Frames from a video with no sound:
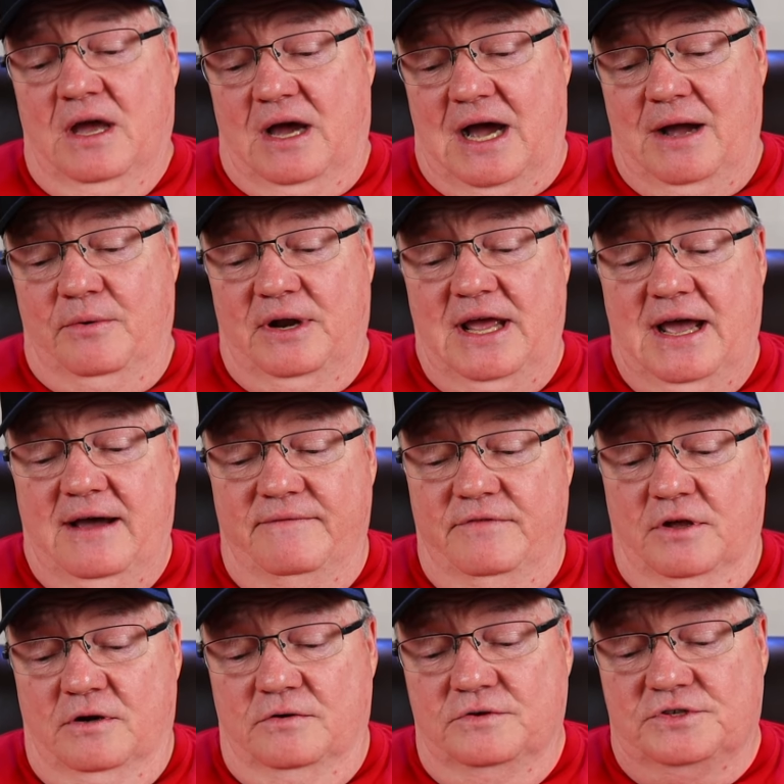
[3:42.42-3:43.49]
I would have
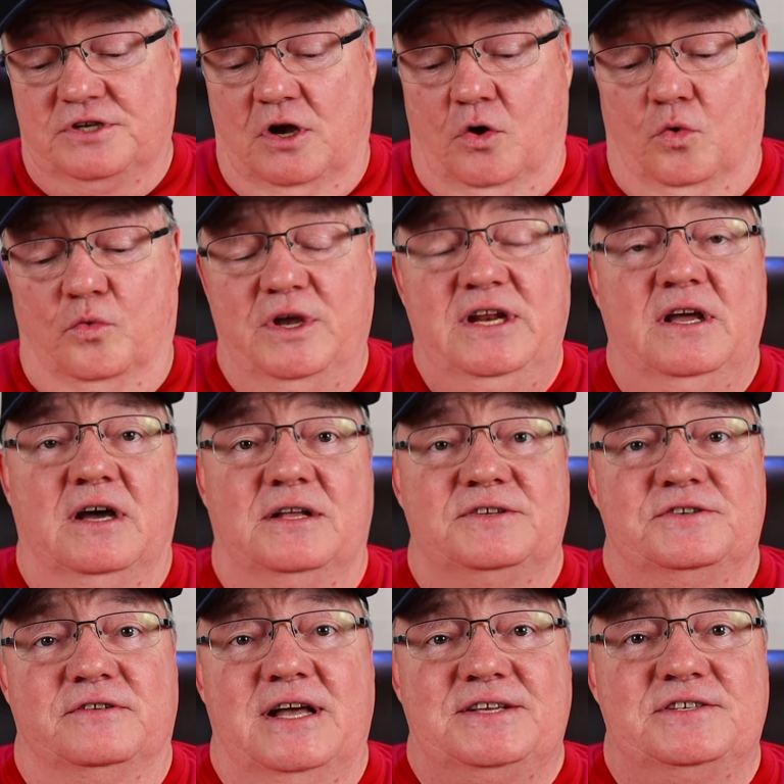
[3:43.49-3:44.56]
those redone.
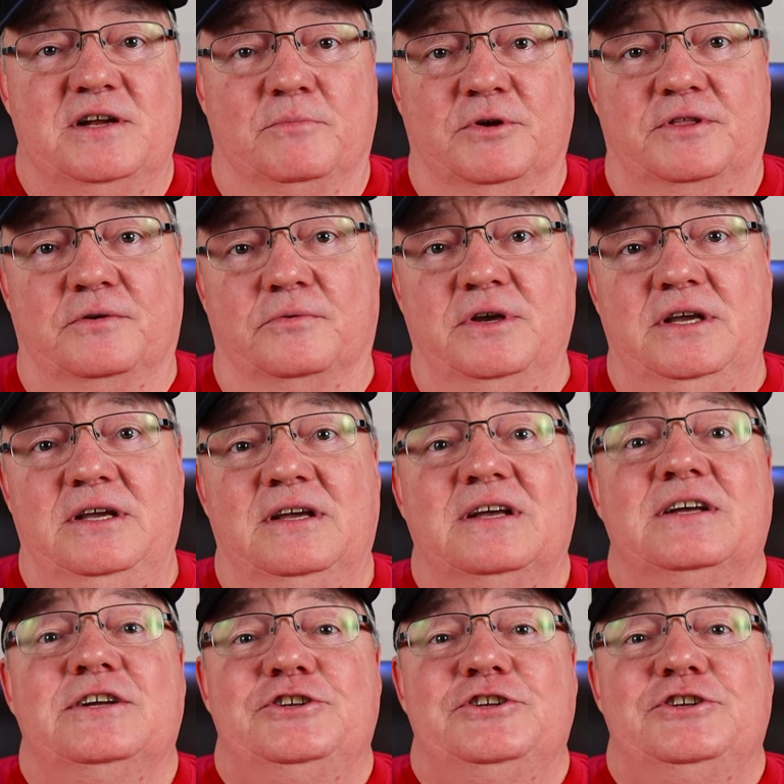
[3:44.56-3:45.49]
So that's number three.